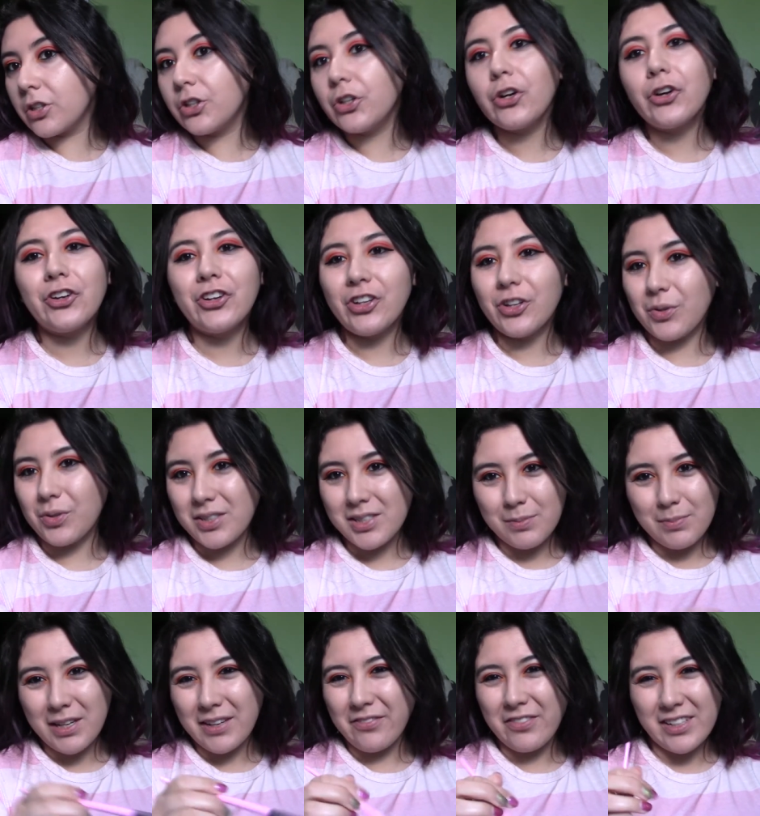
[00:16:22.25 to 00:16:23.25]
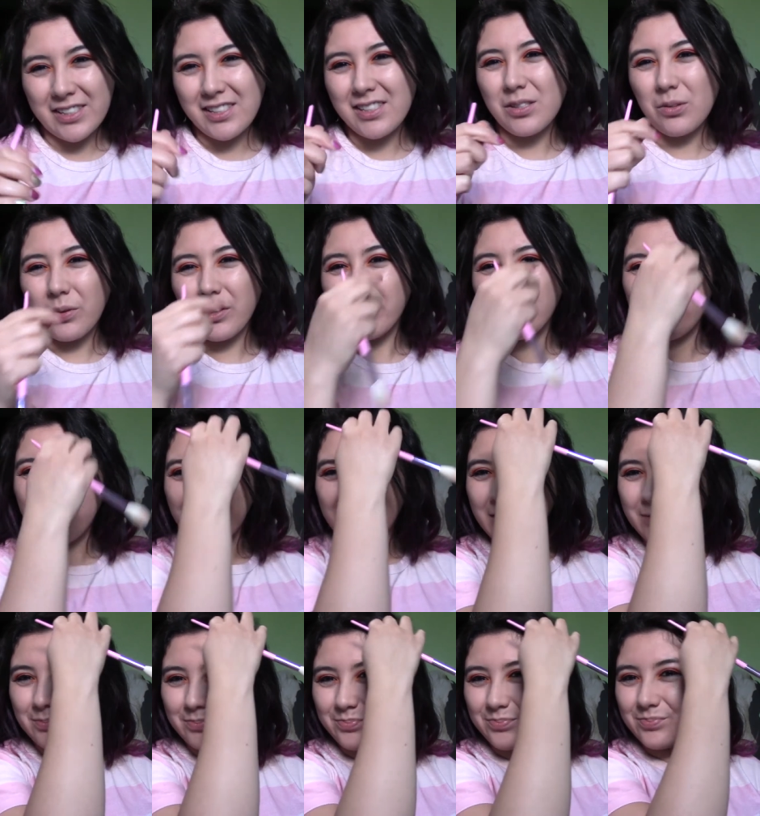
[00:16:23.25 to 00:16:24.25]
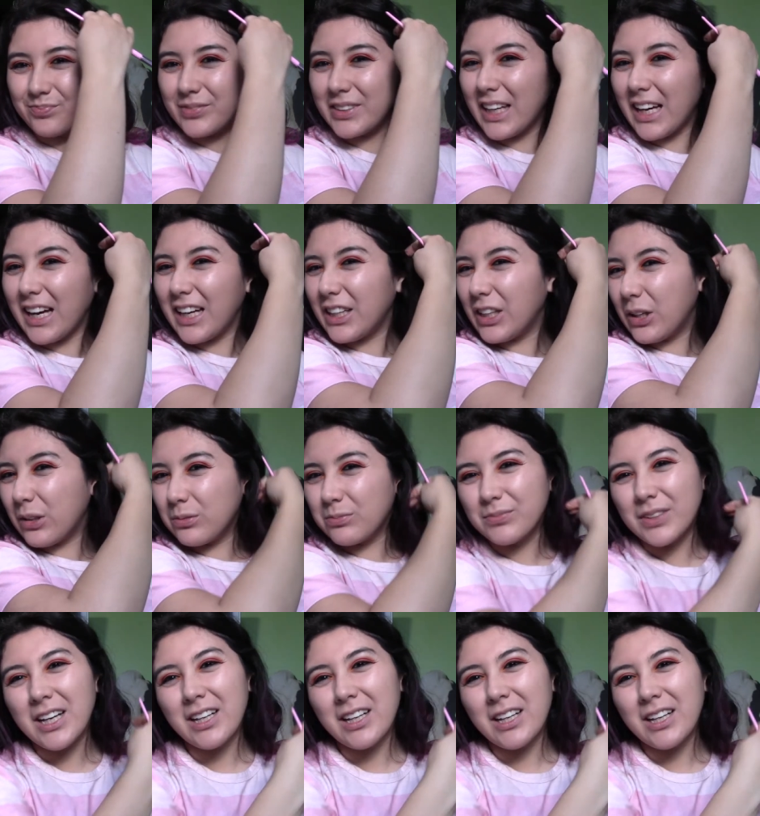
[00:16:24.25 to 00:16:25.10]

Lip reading: No, you don't, because my face is oily, huh? Mm-hmm. Yeah, I know.